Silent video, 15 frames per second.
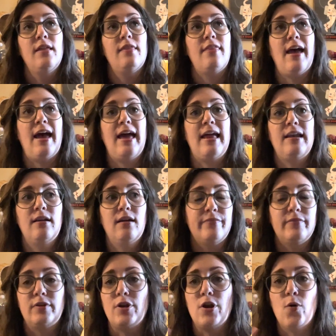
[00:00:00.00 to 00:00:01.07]
that
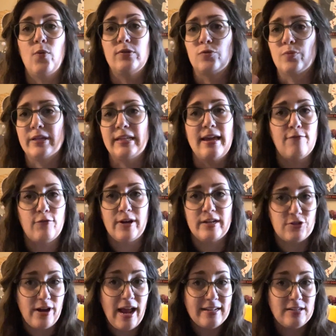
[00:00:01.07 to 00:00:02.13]
no one's really ever
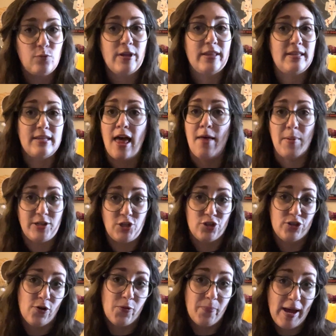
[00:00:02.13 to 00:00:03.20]
interacted with. Not much is
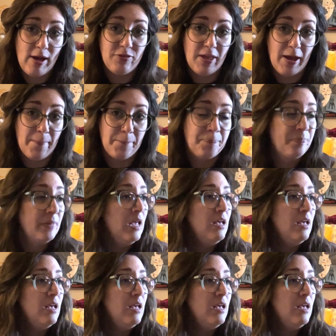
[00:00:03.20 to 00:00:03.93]
known about them.